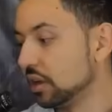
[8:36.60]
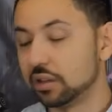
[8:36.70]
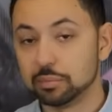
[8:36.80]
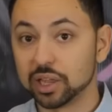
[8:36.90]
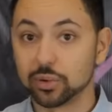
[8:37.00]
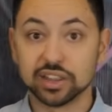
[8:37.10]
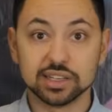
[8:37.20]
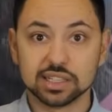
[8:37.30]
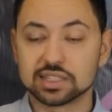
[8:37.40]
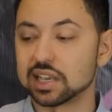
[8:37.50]
By the way, they
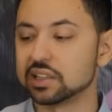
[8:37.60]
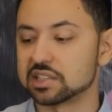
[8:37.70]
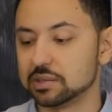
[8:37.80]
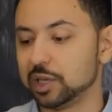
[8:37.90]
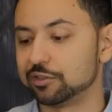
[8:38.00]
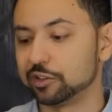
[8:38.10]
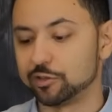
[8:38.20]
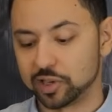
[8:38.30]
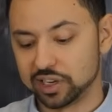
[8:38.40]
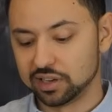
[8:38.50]
did send this to me for
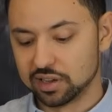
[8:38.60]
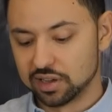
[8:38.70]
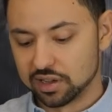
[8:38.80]
free,